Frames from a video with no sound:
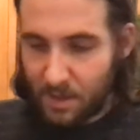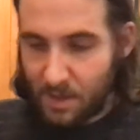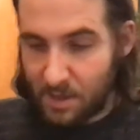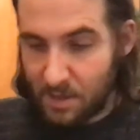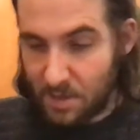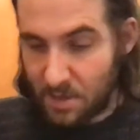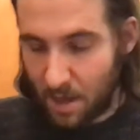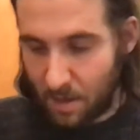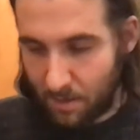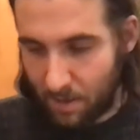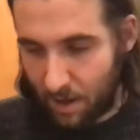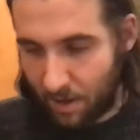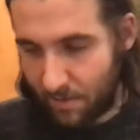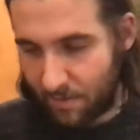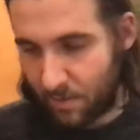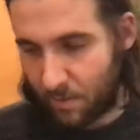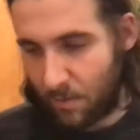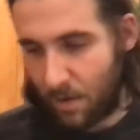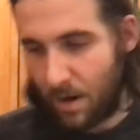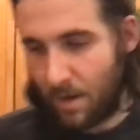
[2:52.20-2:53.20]
Some of
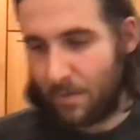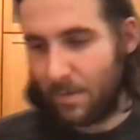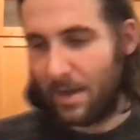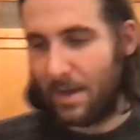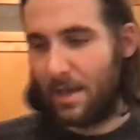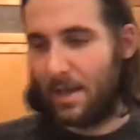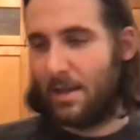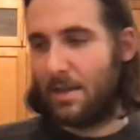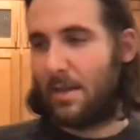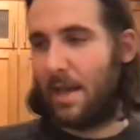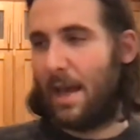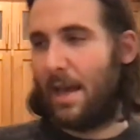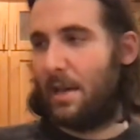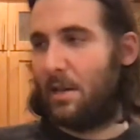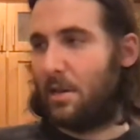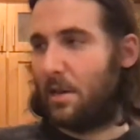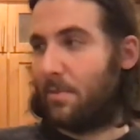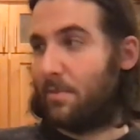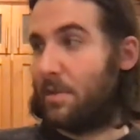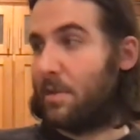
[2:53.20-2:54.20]
the rum is
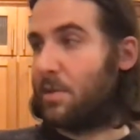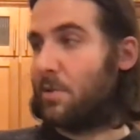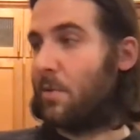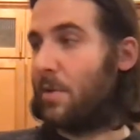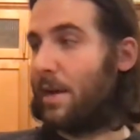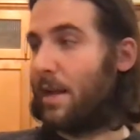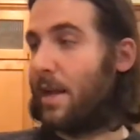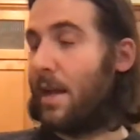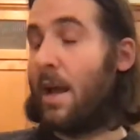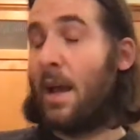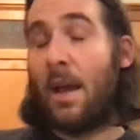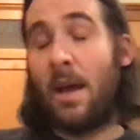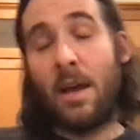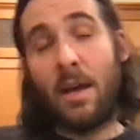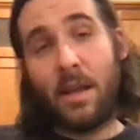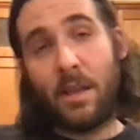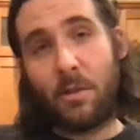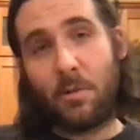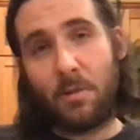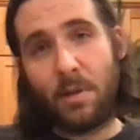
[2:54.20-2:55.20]
aged up to
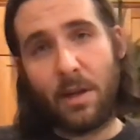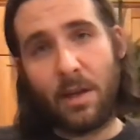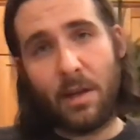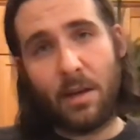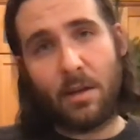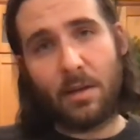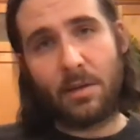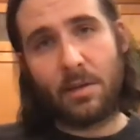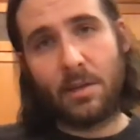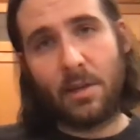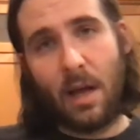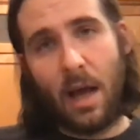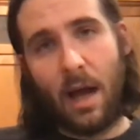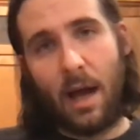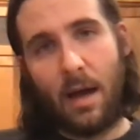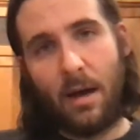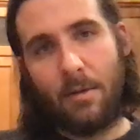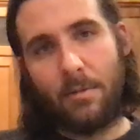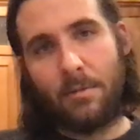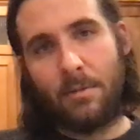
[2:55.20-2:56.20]
23 years.
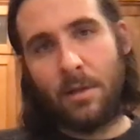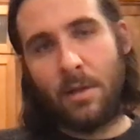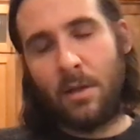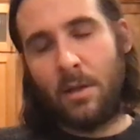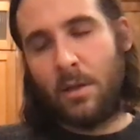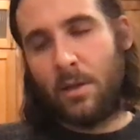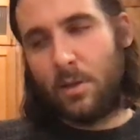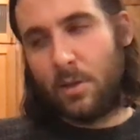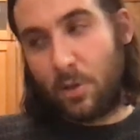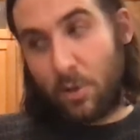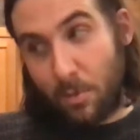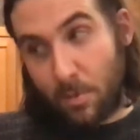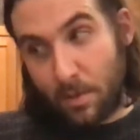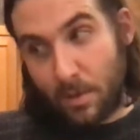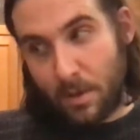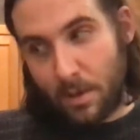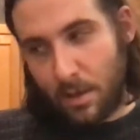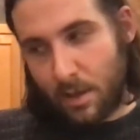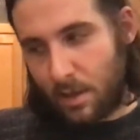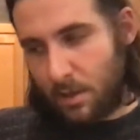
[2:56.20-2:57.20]
Super
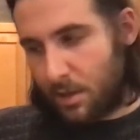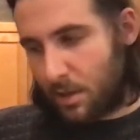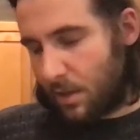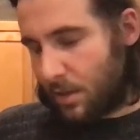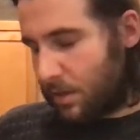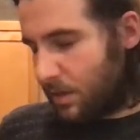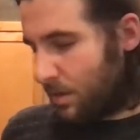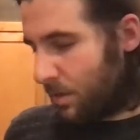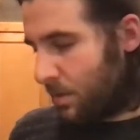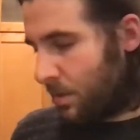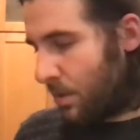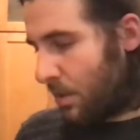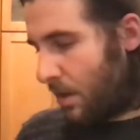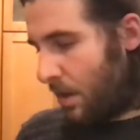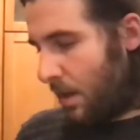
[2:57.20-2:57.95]
delicious.